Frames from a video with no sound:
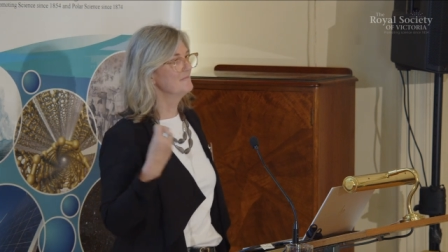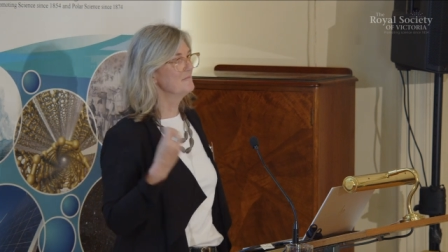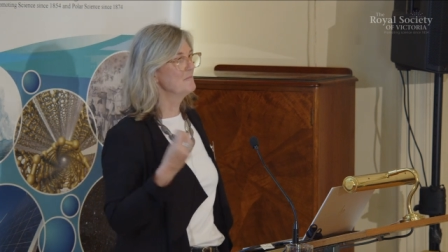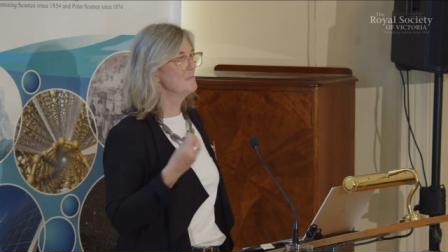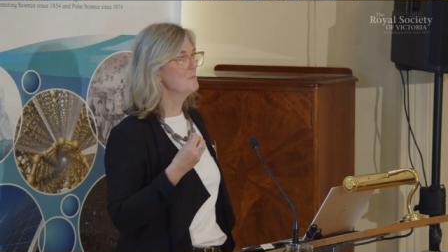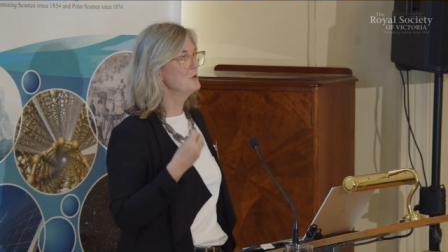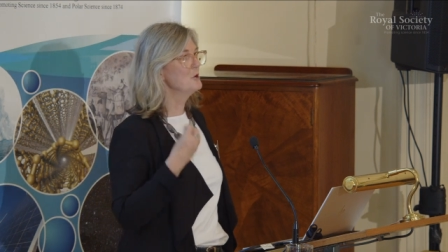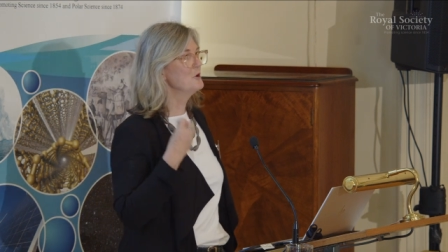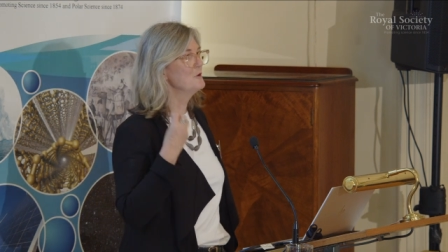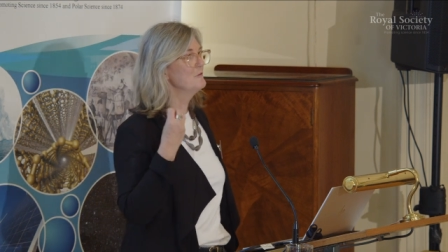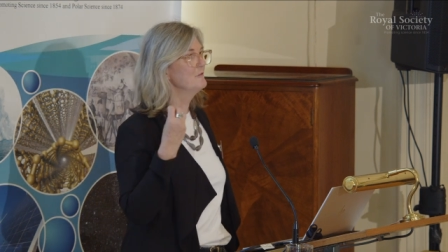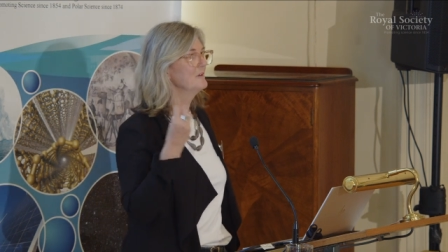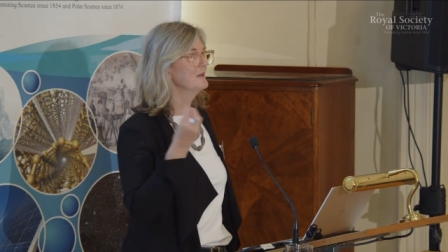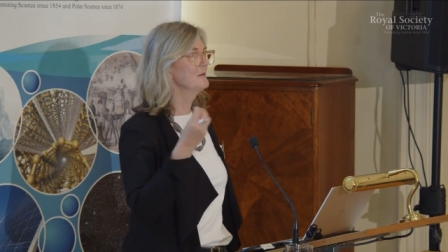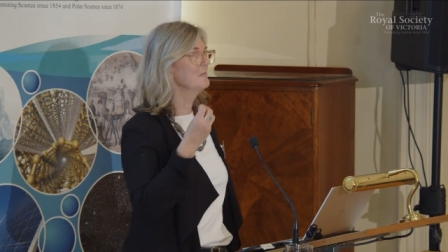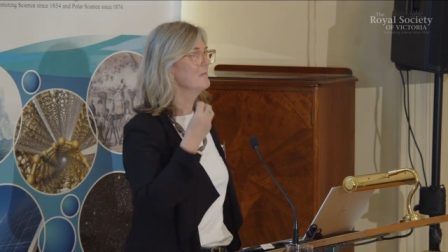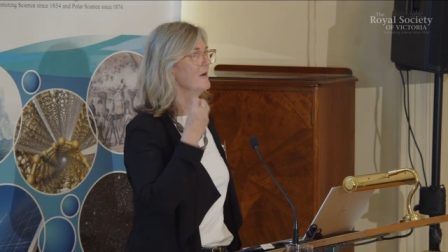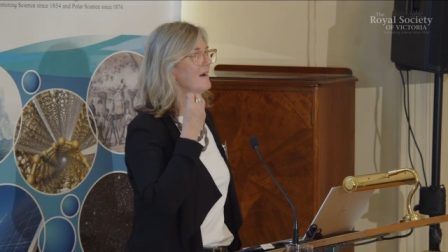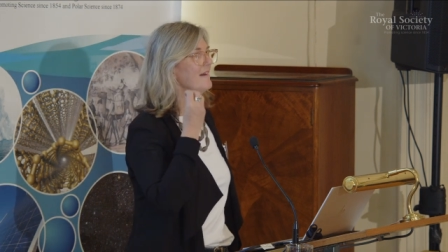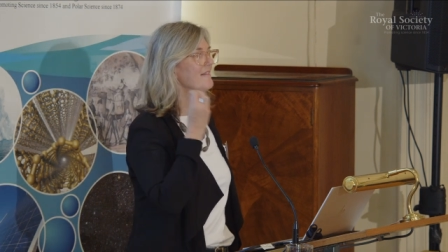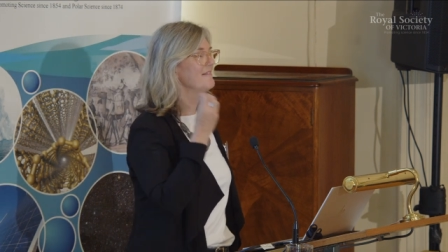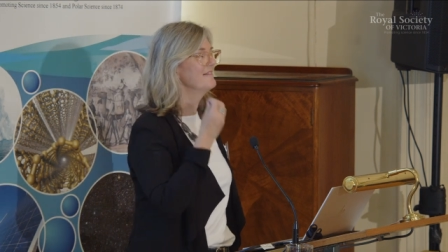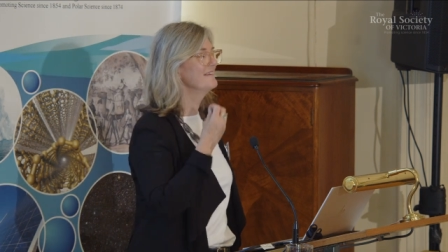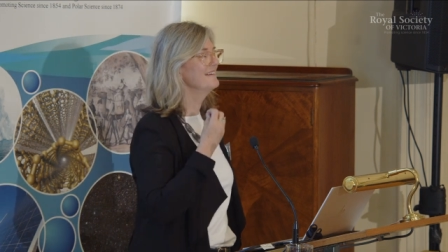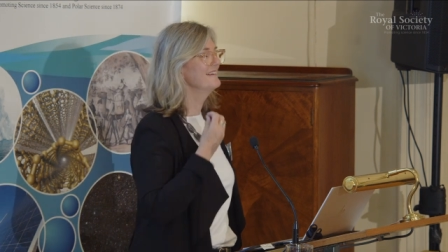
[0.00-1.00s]
moving
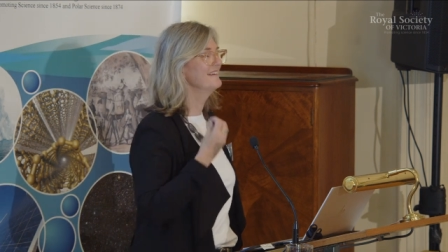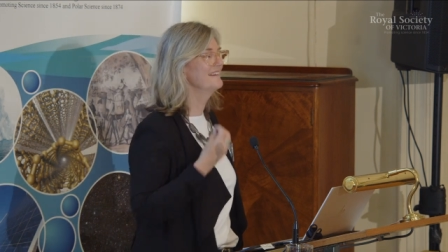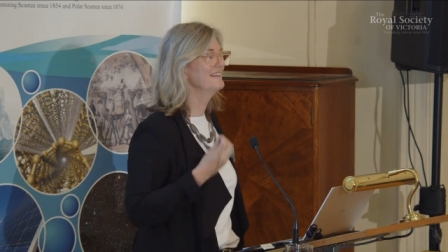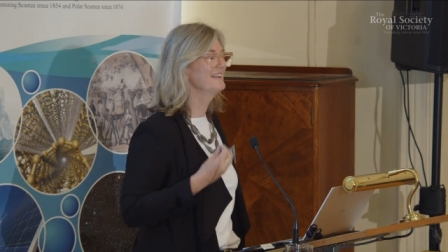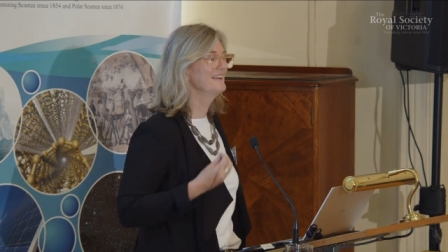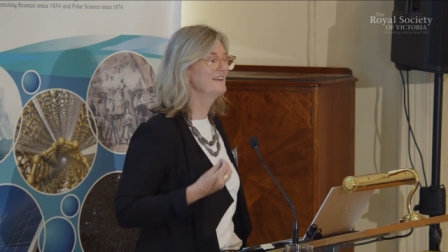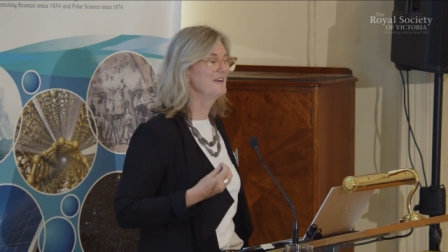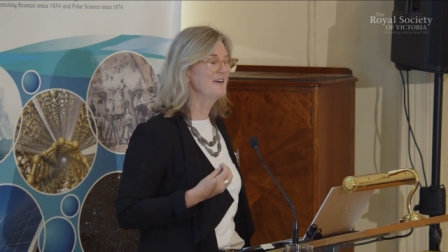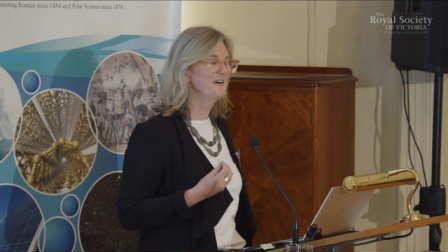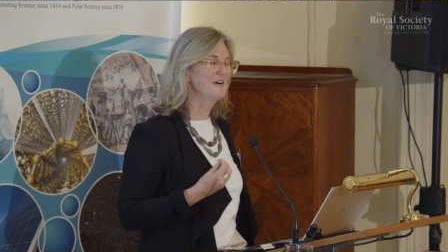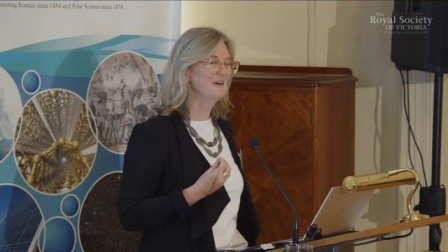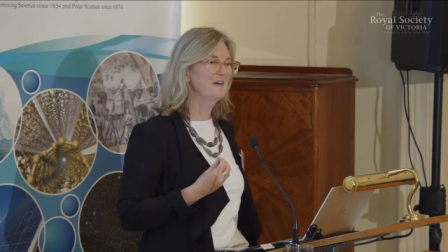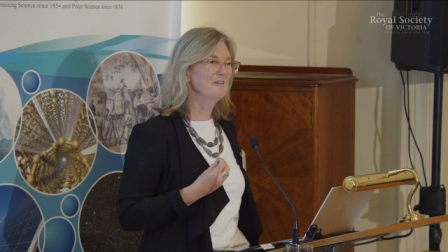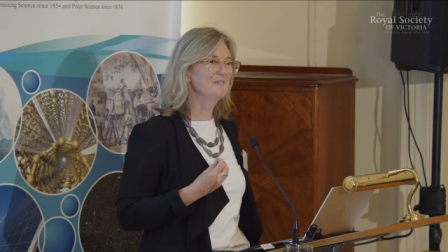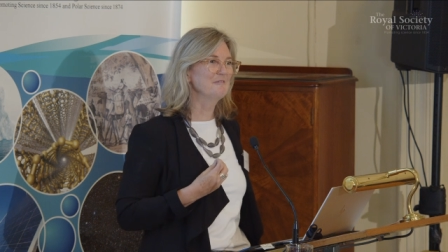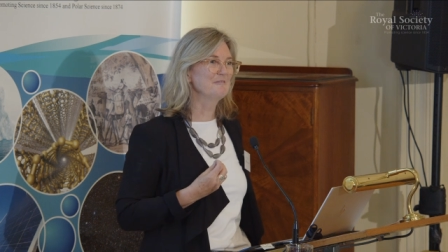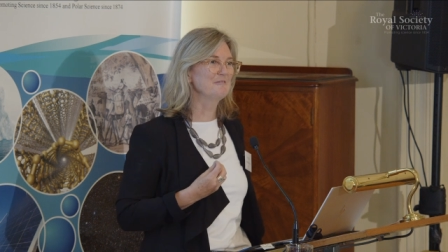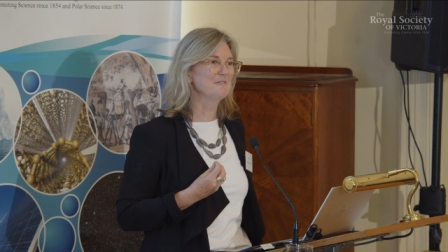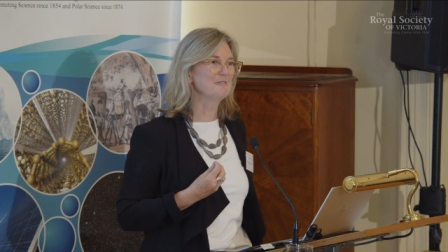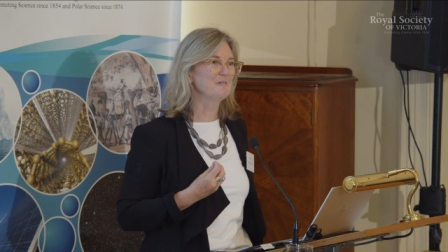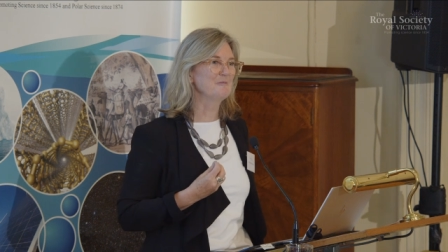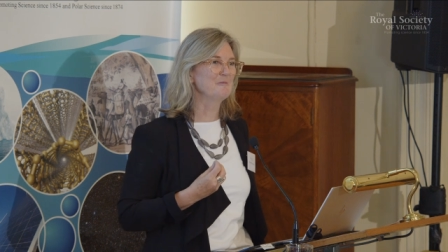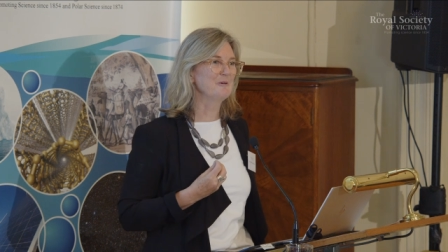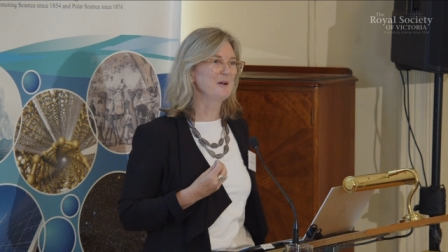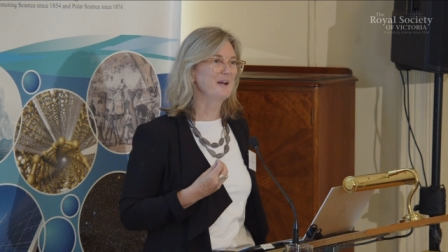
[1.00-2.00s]
my thinking on
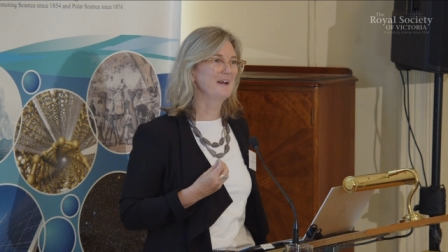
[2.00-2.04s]
from